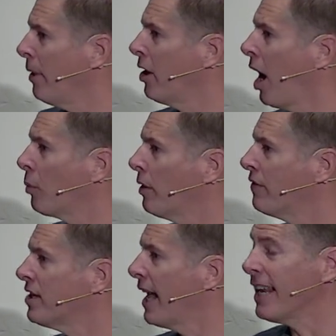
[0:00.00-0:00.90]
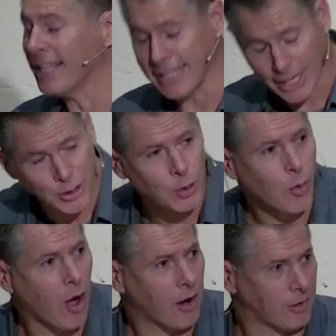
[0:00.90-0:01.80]
God would have said, yes, you
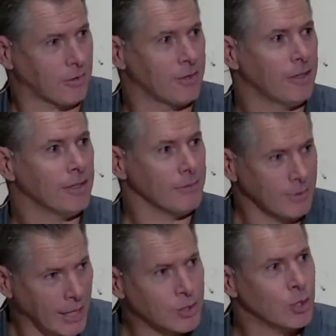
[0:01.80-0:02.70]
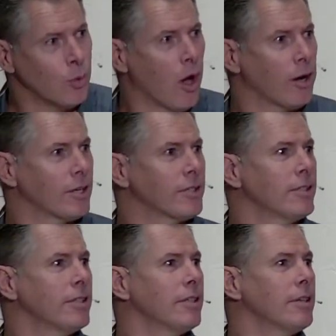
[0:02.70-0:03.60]
are. Yes, you are.
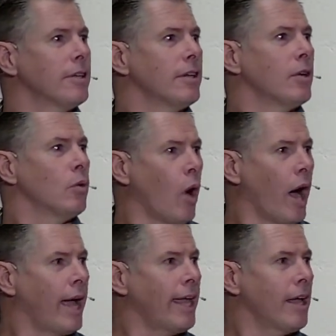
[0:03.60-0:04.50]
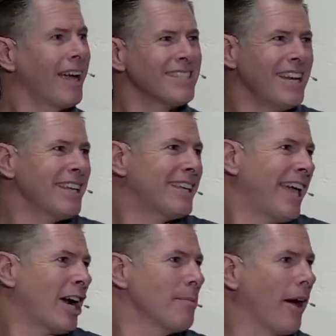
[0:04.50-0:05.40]
Why? Because I didn't
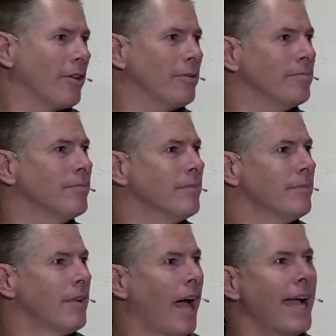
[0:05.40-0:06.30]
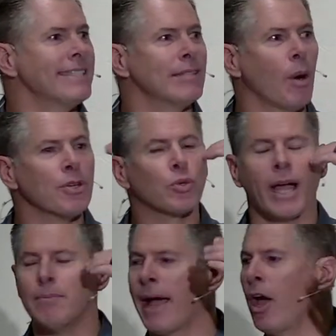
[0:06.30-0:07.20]
care about him. I did what was right
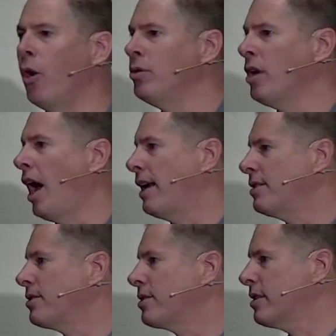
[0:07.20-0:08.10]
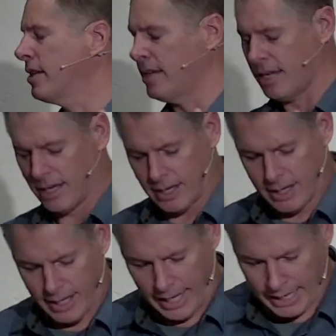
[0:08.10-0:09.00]
in my own eyes
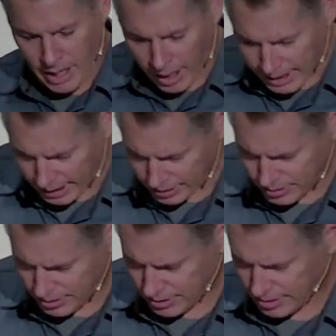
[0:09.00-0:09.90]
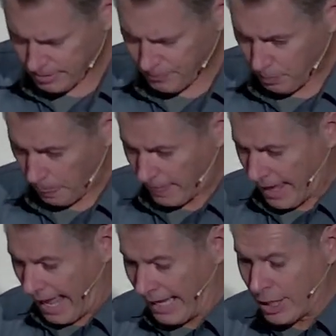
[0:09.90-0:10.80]
and not his.
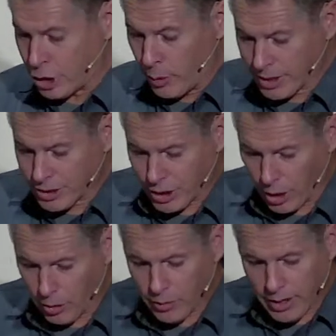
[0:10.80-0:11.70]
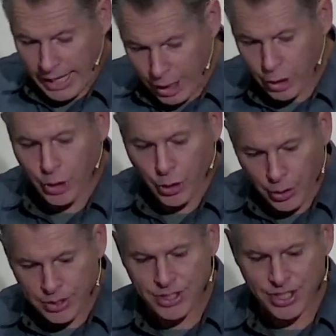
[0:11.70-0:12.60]
And in doing so,
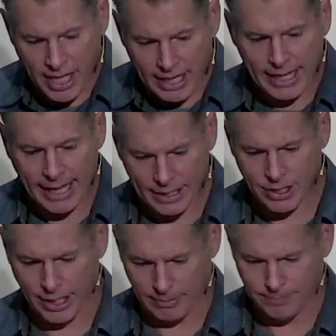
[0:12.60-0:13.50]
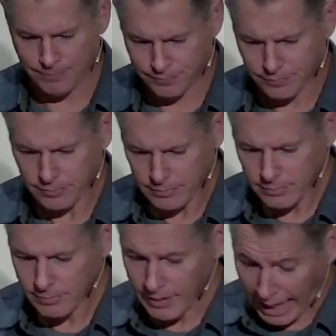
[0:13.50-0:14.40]
incurred sin against him
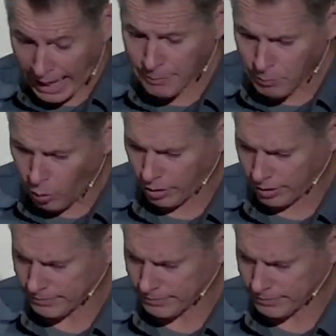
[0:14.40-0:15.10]
and more.